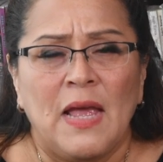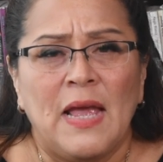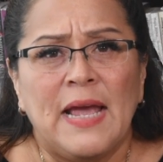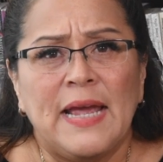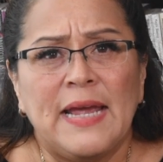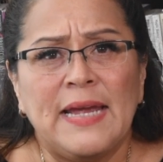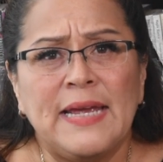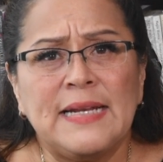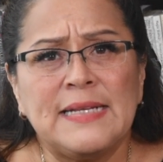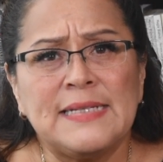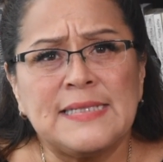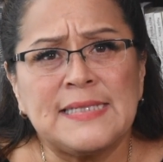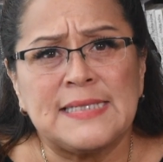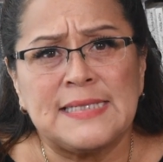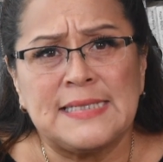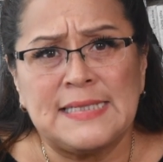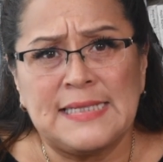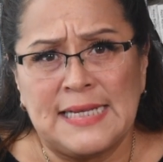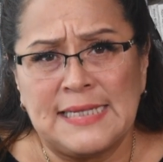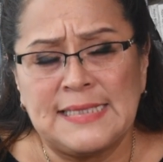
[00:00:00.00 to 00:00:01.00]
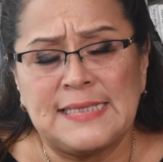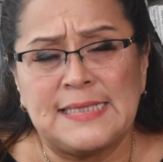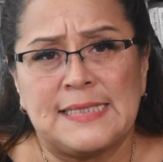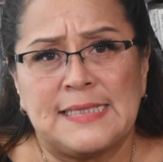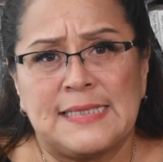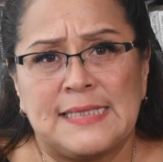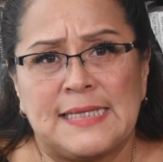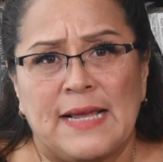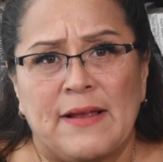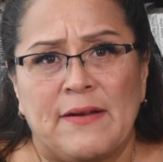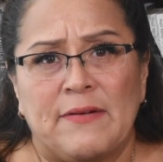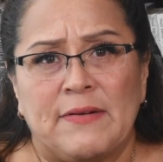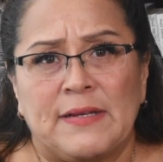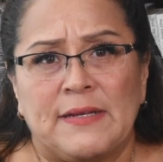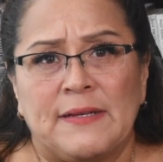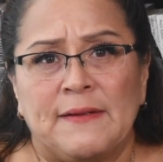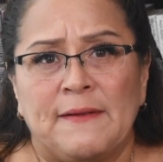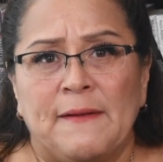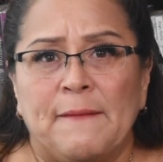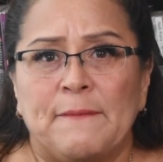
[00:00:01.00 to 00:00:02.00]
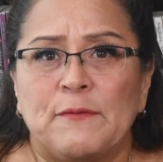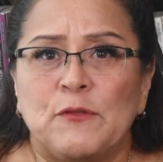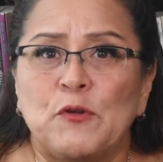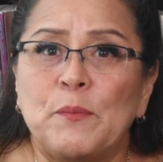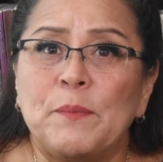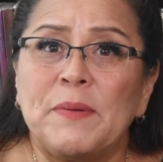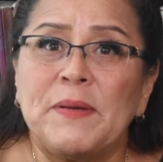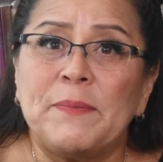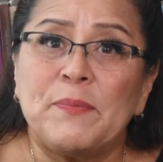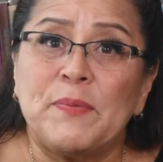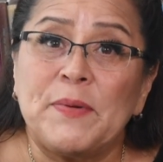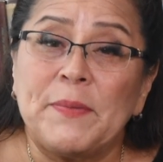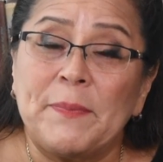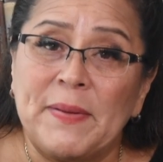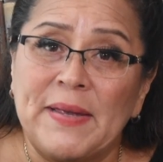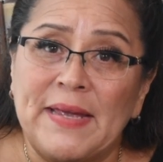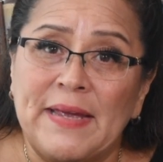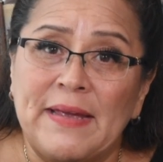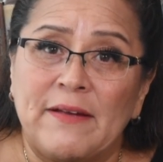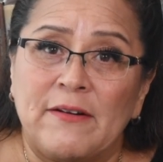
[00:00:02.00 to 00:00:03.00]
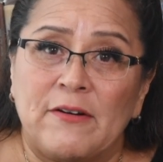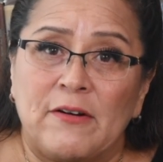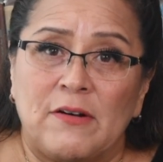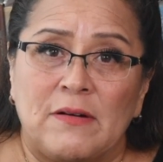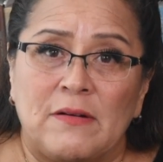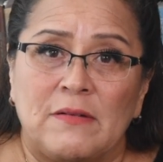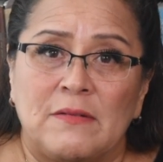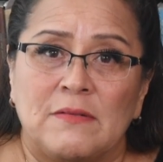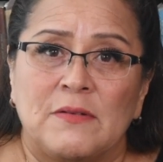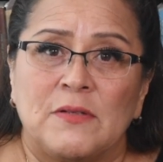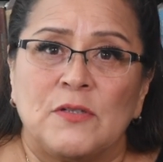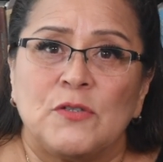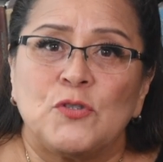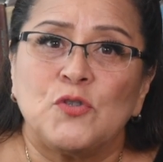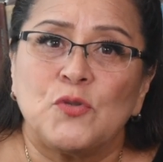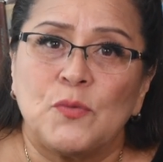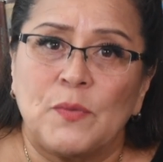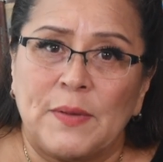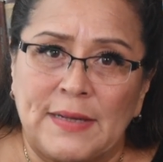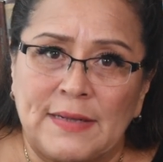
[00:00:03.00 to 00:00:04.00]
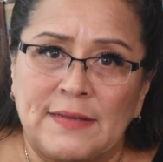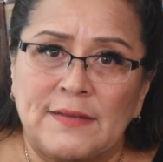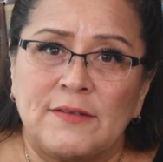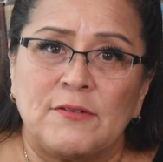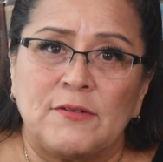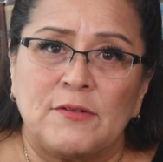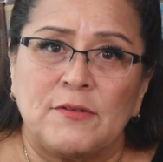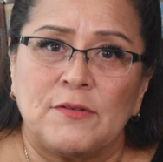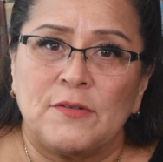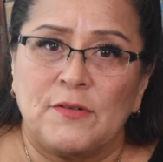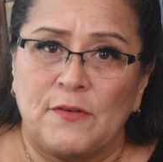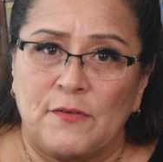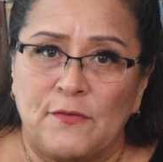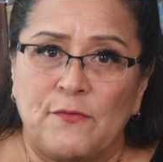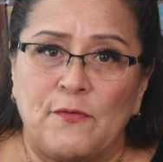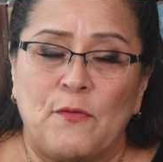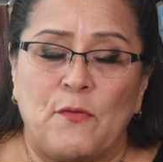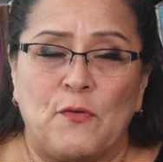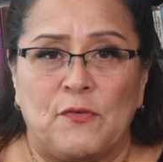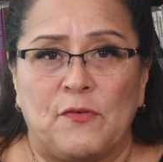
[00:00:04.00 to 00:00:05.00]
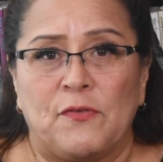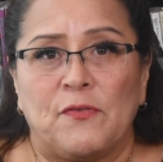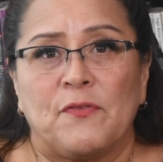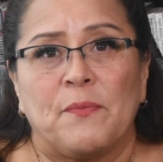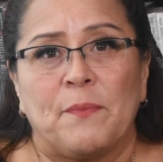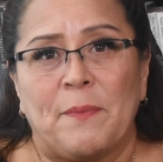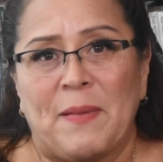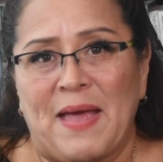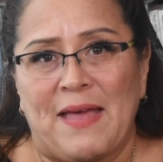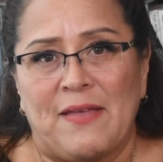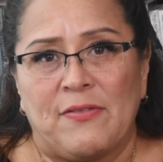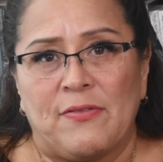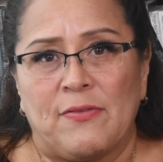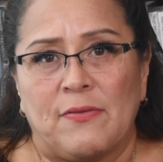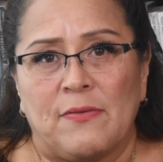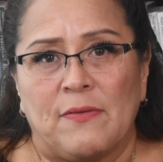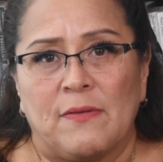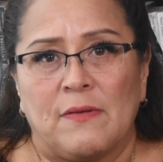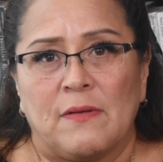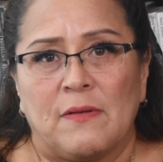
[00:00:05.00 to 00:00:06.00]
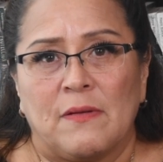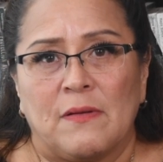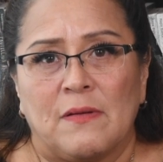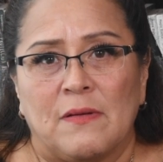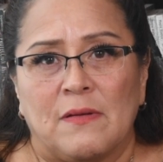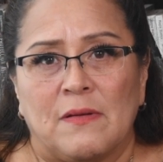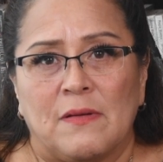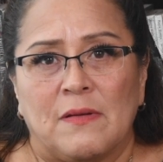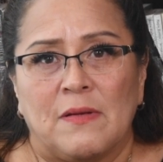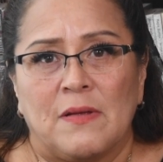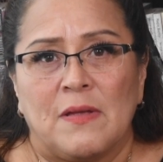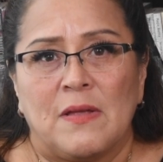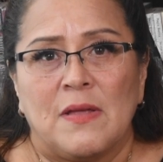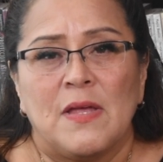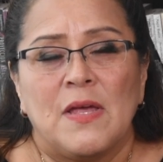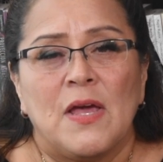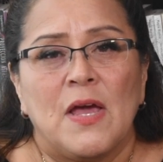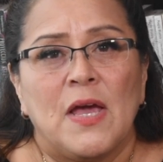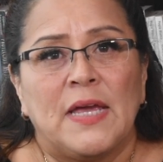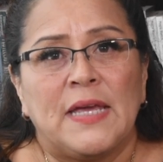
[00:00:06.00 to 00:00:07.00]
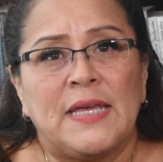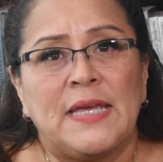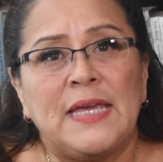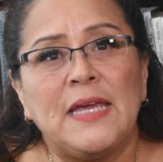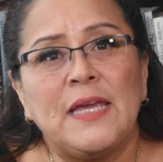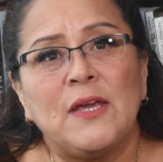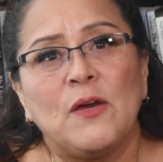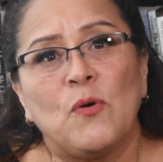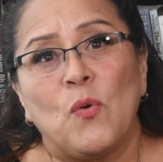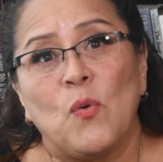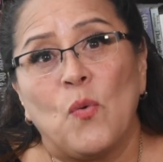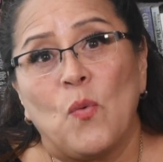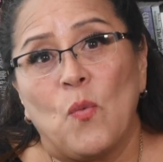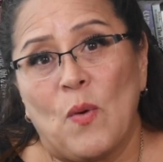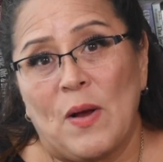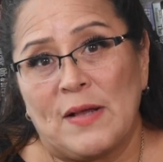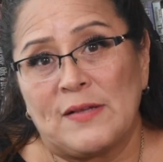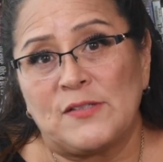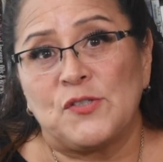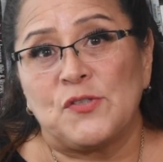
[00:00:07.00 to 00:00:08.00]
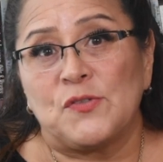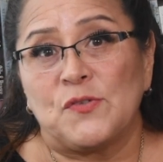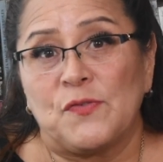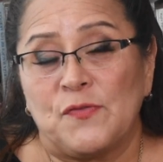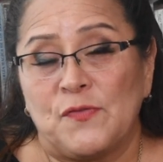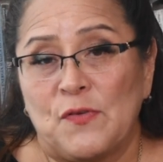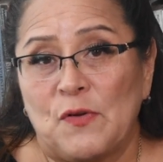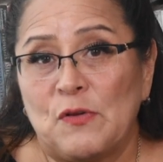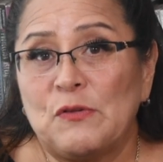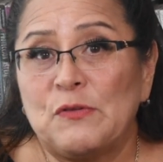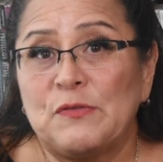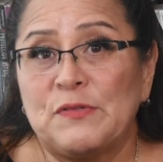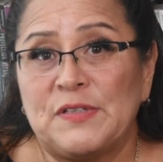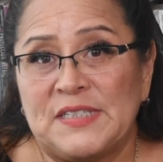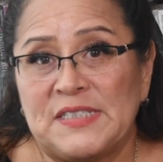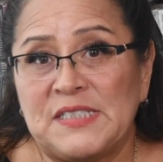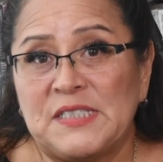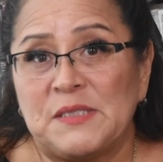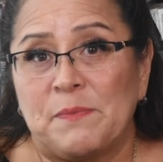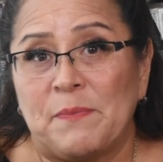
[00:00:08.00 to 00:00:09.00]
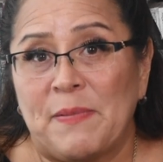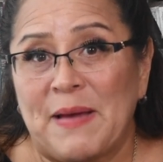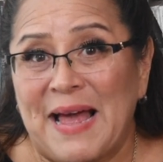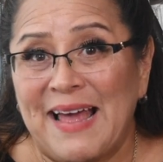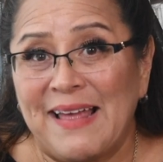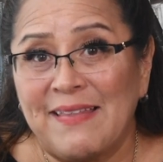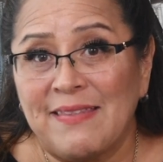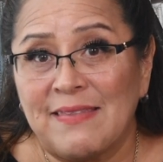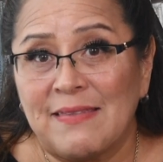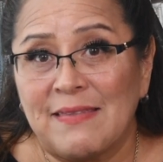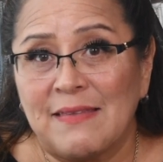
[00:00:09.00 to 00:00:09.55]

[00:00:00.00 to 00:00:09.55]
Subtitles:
It is necessary to be prepared to enter the fourth path. He who wants to follow this path